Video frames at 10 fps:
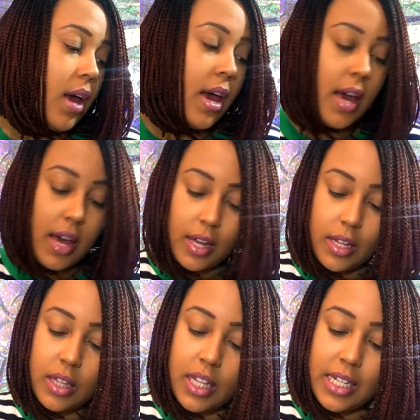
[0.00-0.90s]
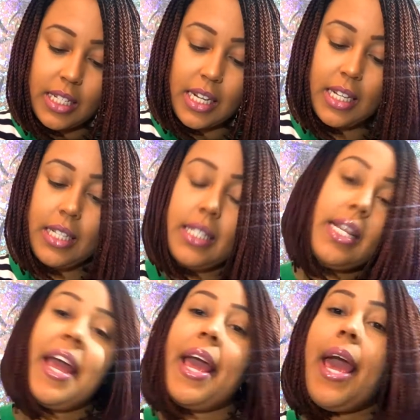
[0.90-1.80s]
And this is
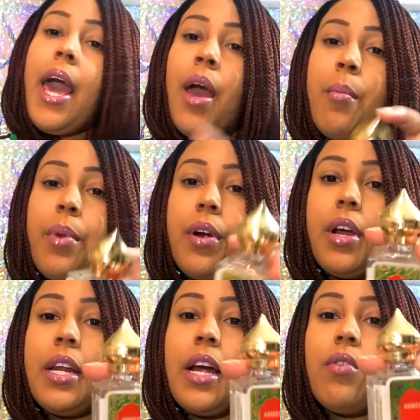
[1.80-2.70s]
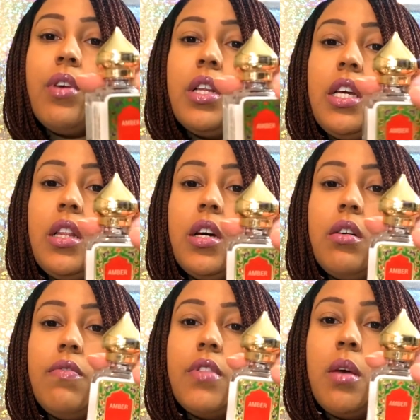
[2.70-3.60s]
amber. And I really
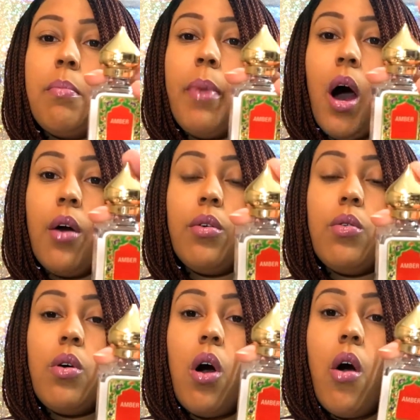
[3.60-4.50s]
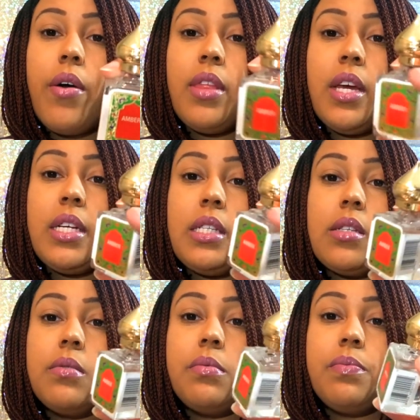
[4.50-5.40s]
love the bottle on this.